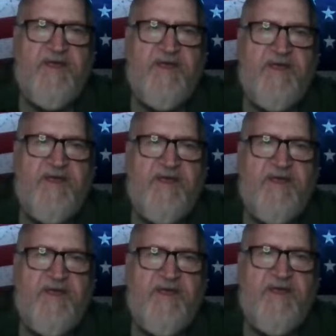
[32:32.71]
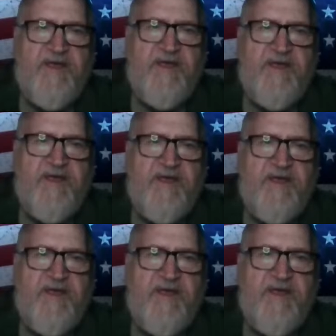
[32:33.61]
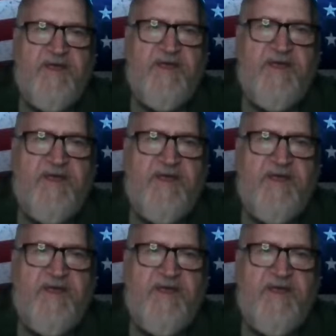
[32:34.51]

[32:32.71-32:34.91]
So if they found out that he was